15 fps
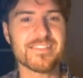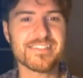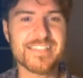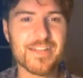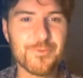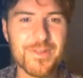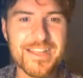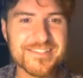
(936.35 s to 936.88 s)
Is
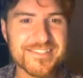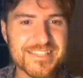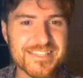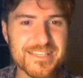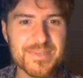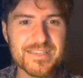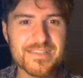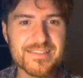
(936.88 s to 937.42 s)
that right?
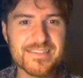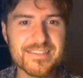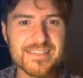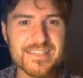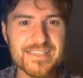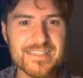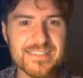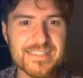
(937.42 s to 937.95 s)

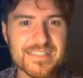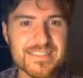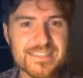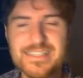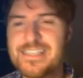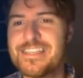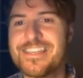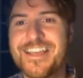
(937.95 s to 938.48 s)

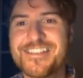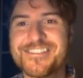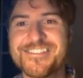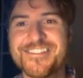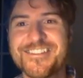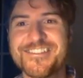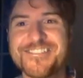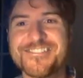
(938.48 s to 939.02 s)
CPCTC. Yes,
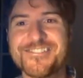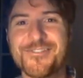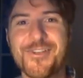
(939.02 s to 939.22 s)
it is.